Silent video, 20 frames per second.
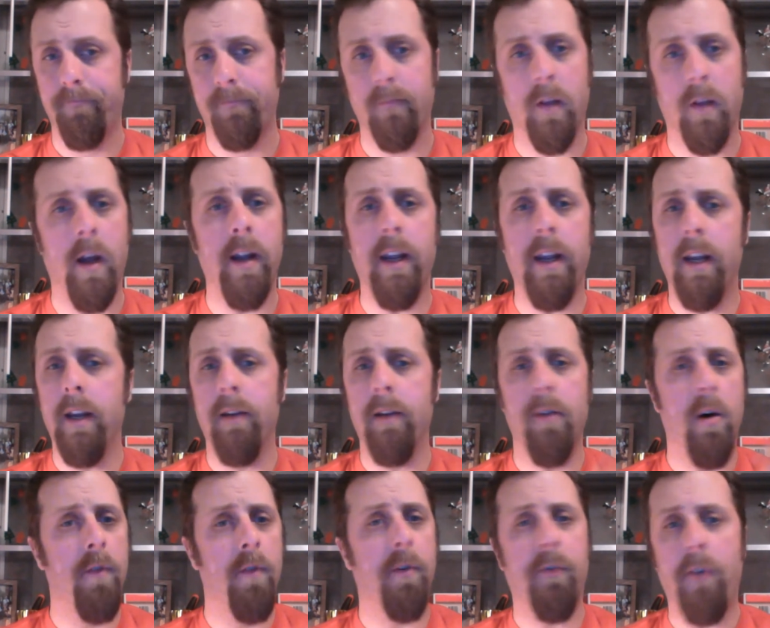i.e.
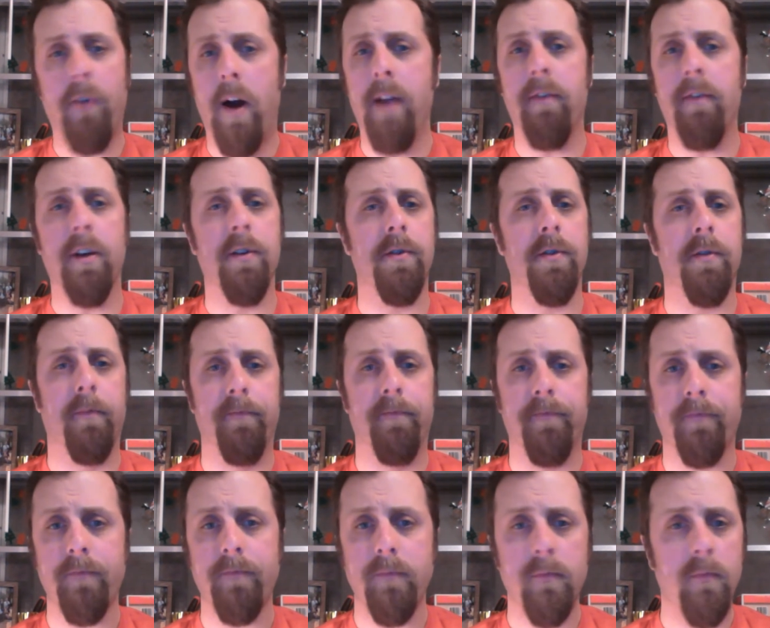over 5 years,
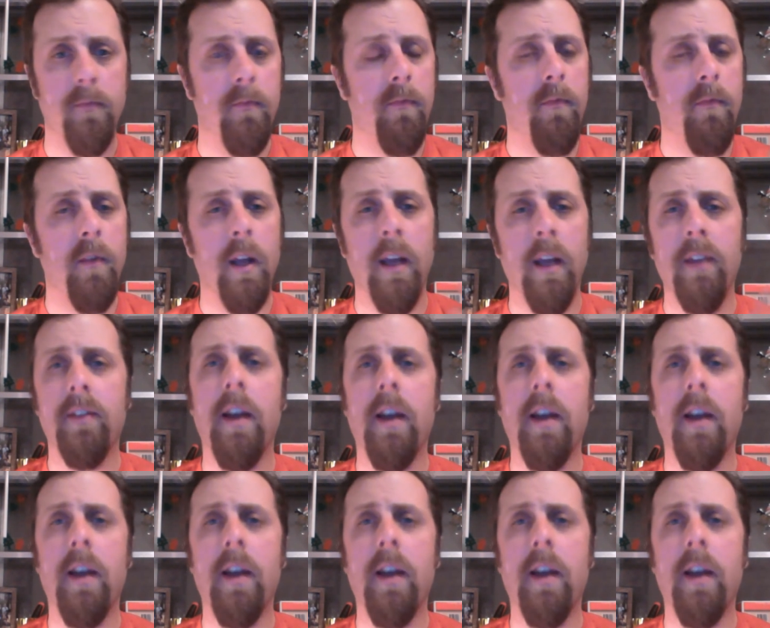has